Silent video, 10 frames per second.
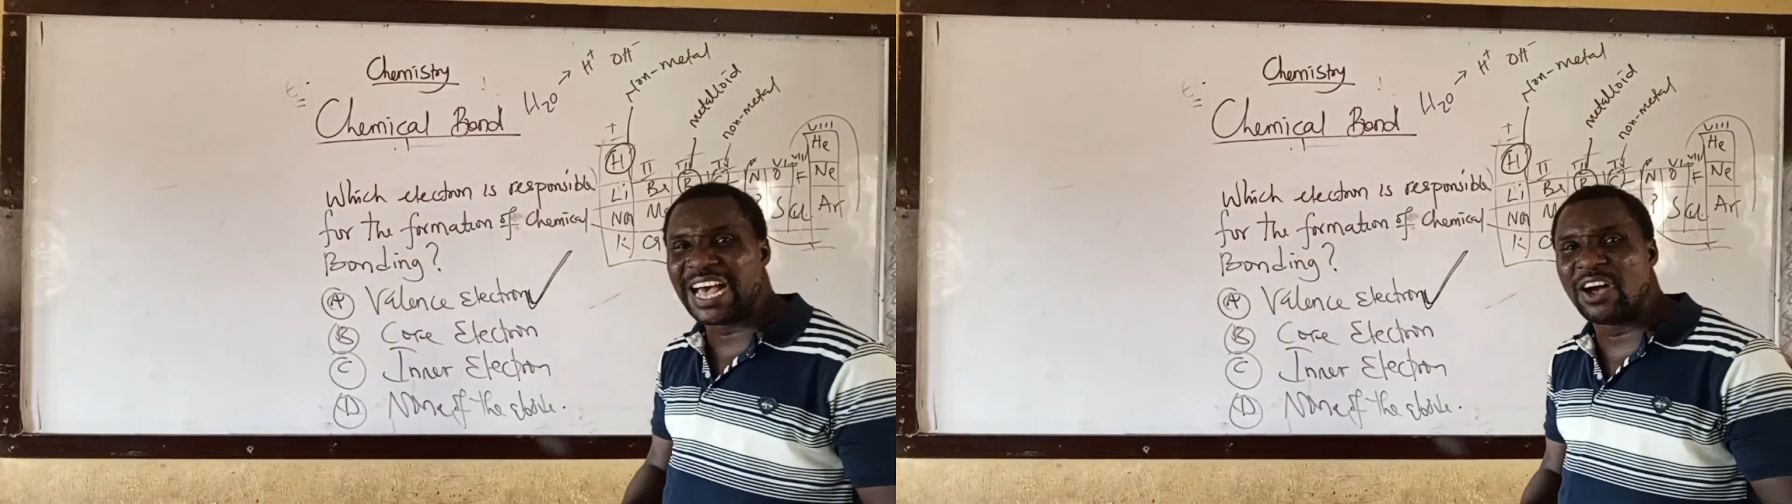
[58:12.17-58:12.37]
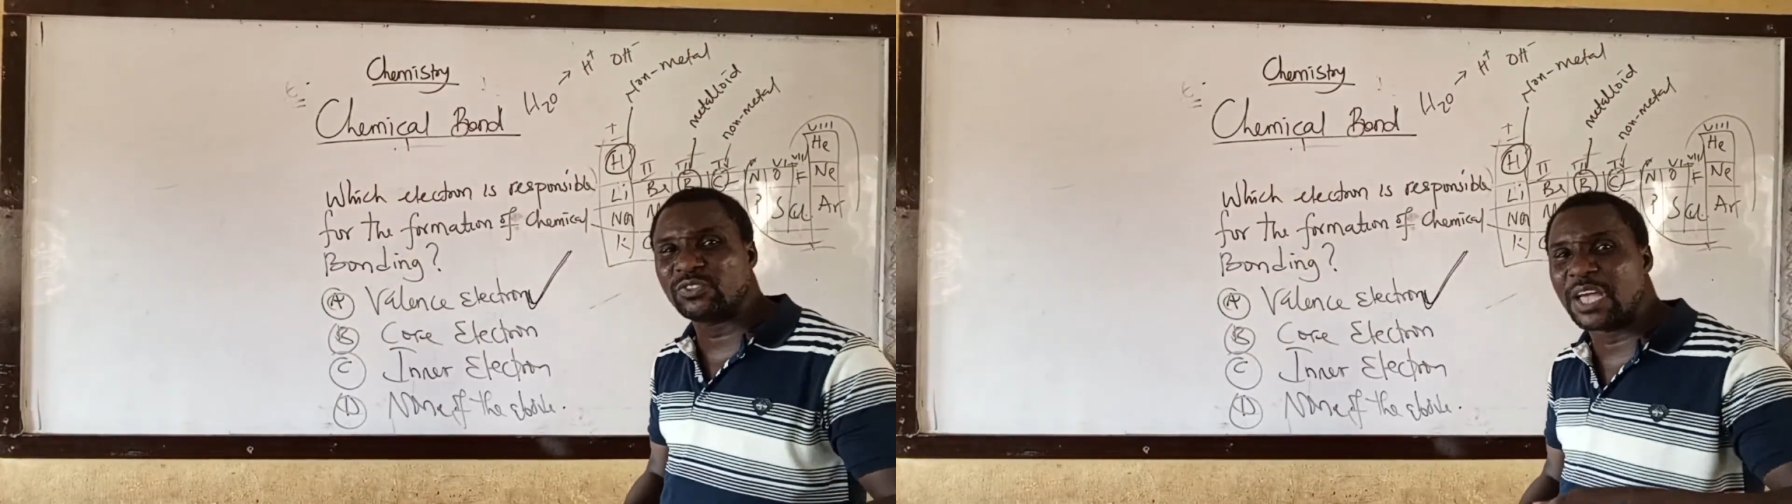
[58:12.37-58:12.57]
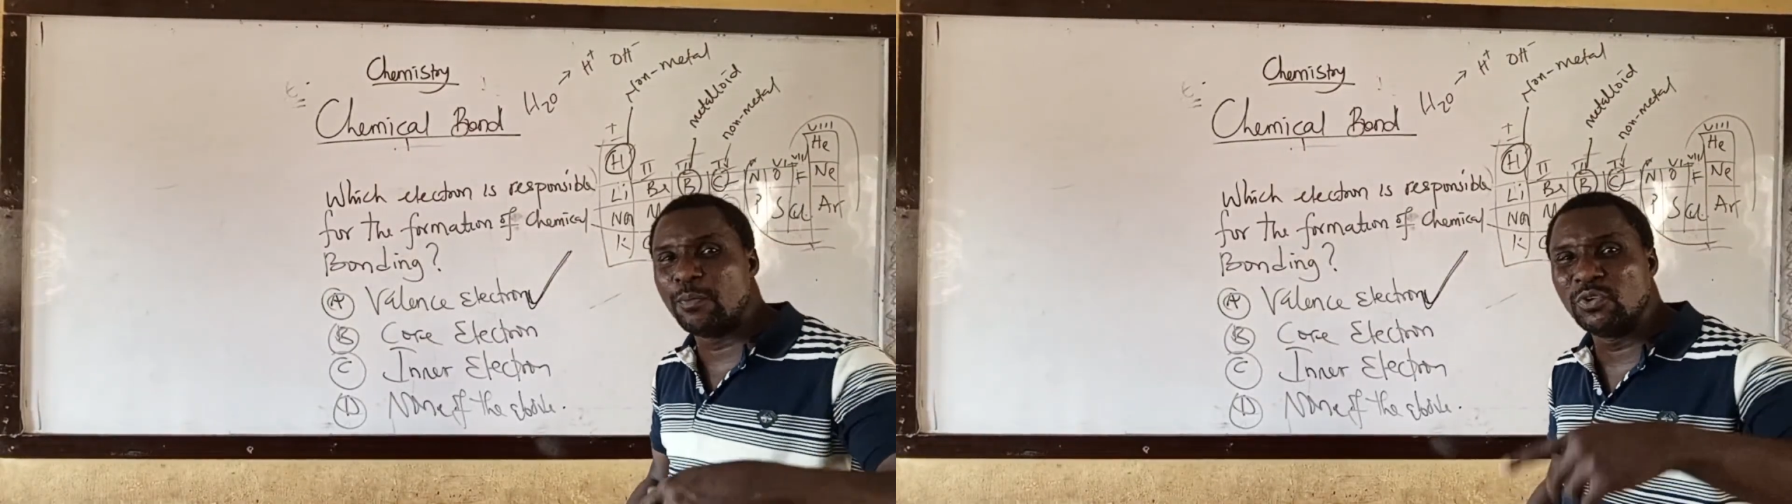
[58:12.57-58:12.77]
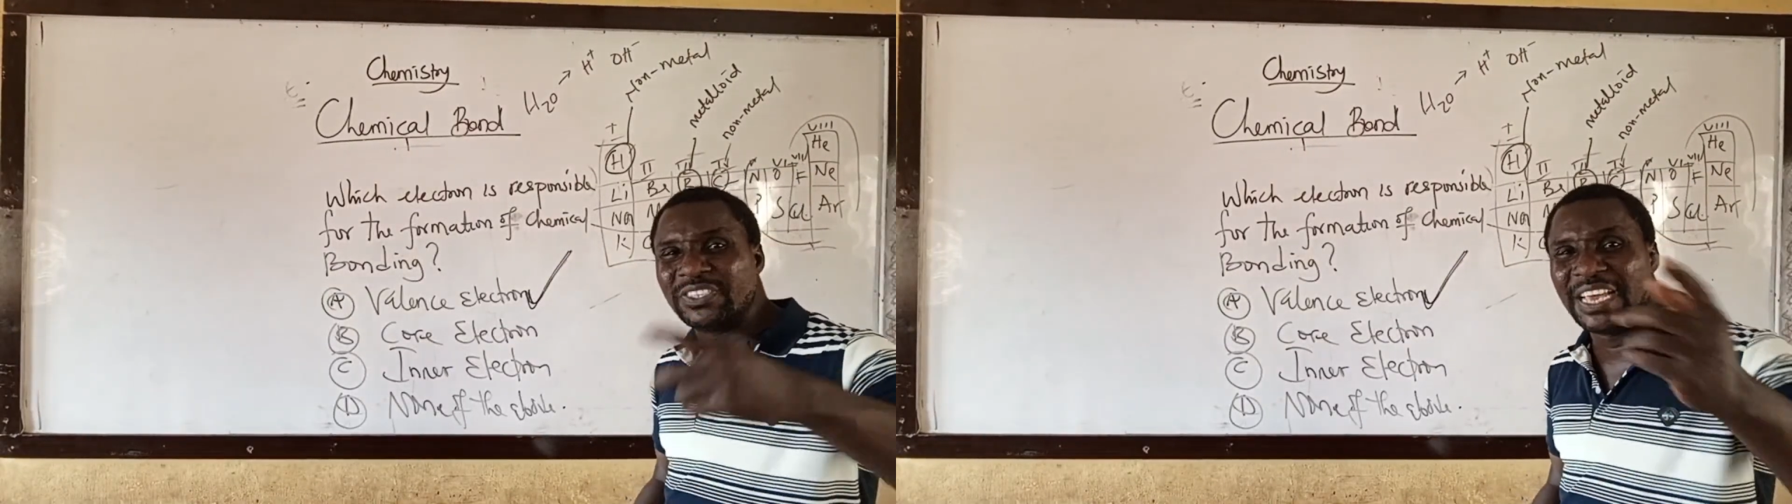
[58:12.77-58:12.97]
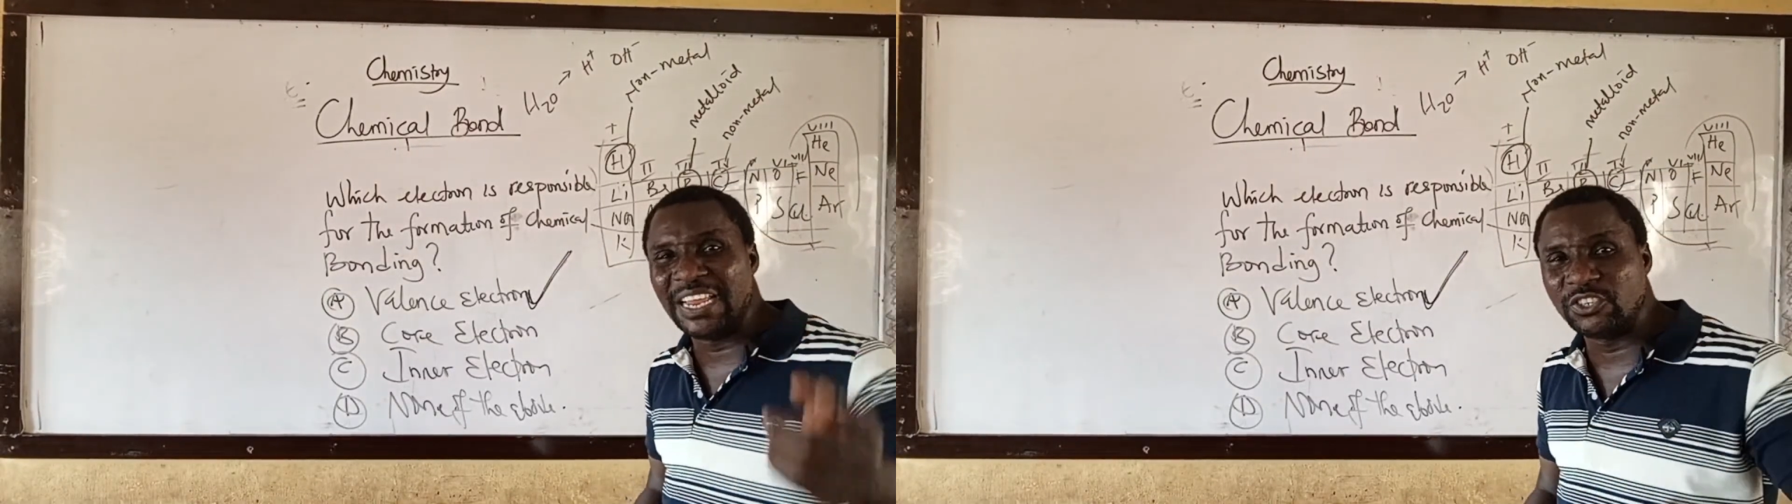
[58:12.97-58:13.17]

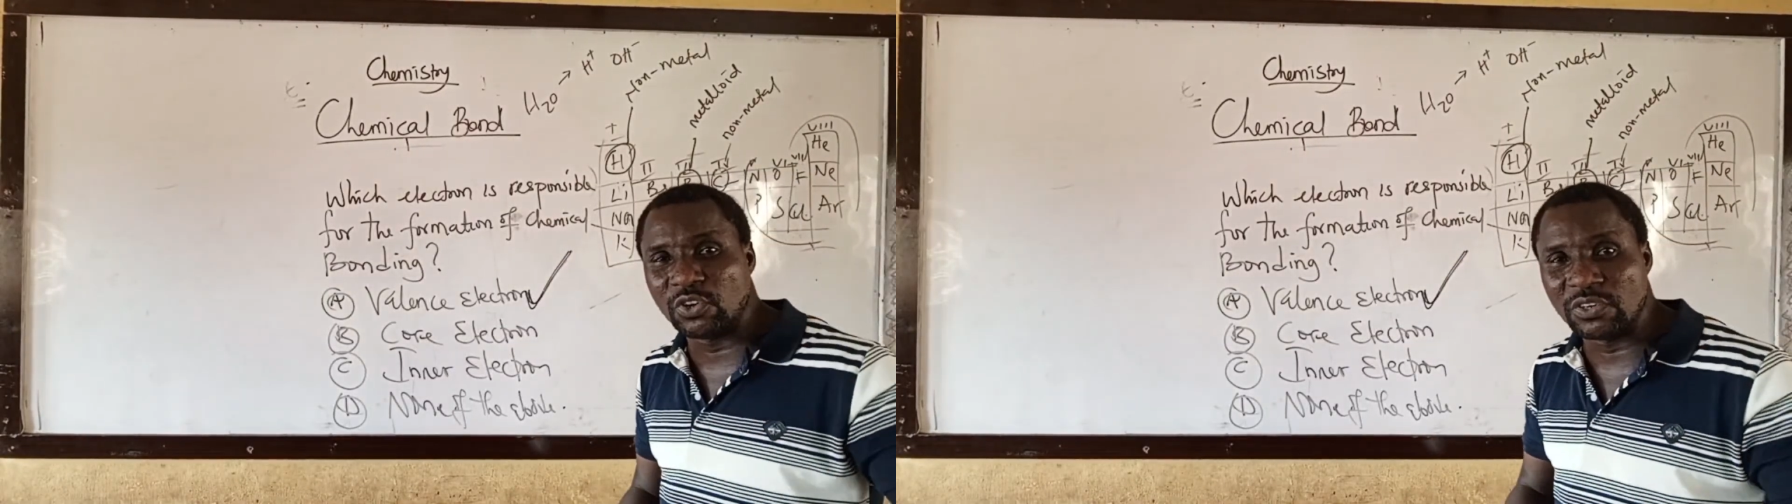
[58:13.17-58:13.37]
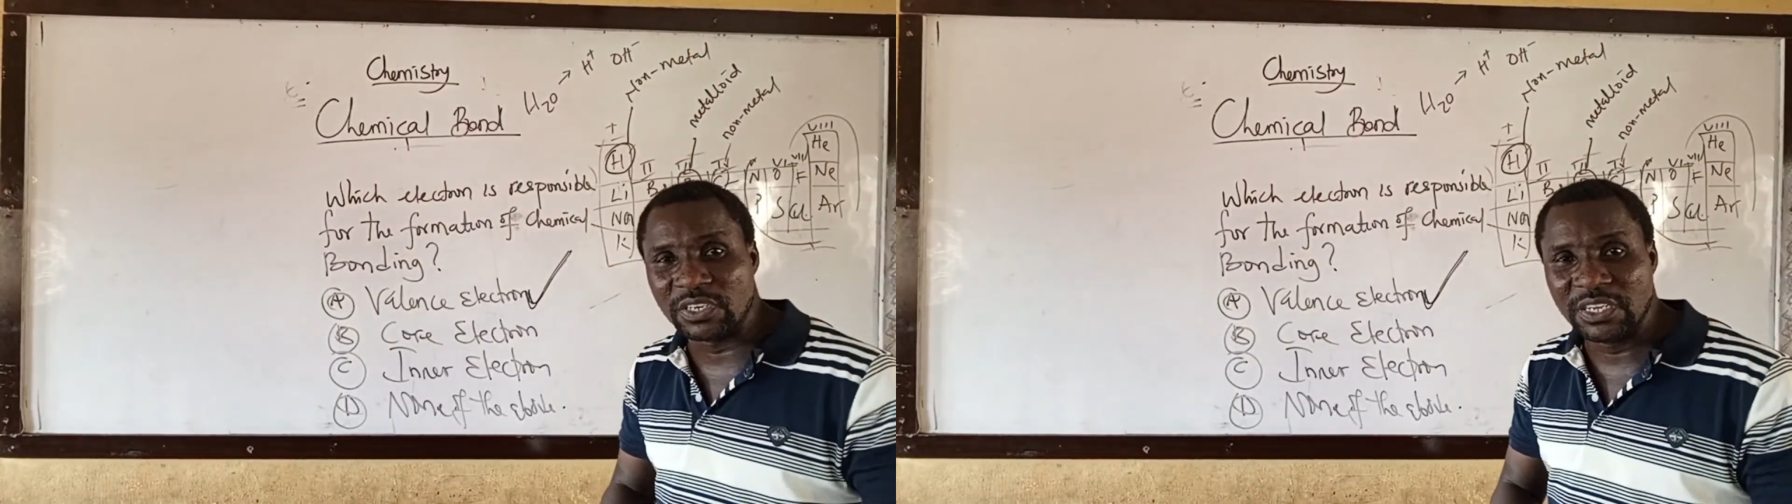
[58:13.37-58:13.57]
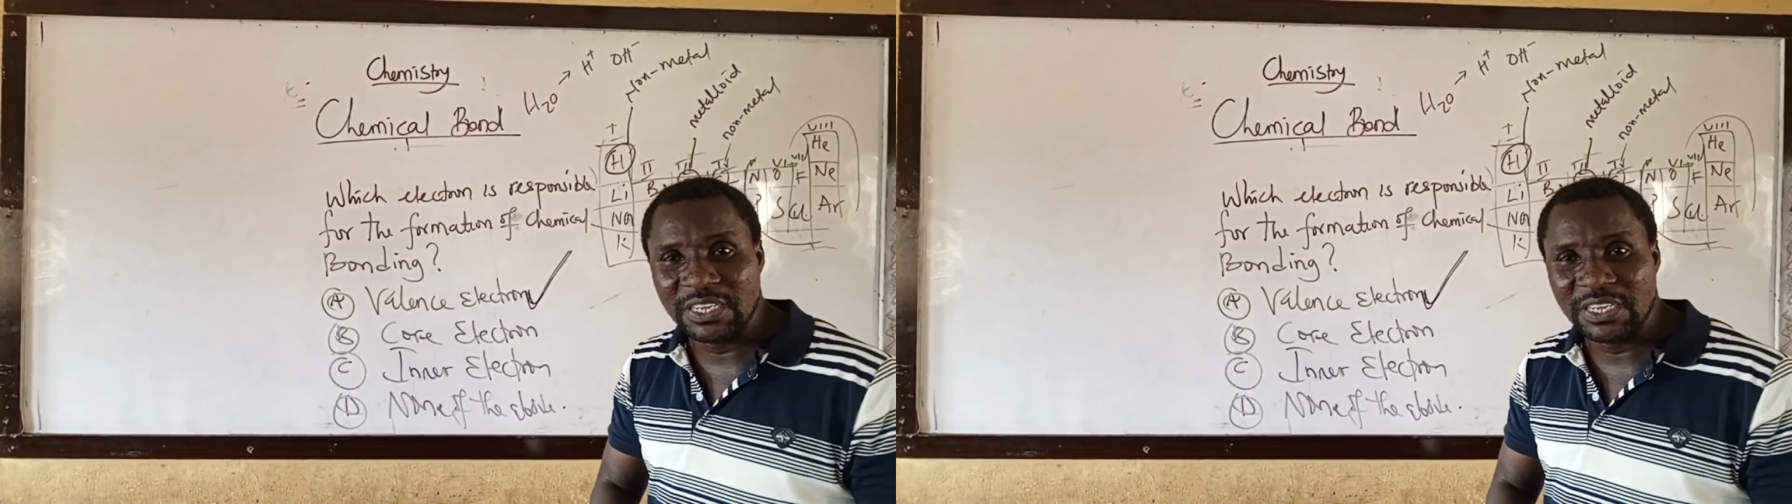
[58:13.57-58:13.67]
outermost electron.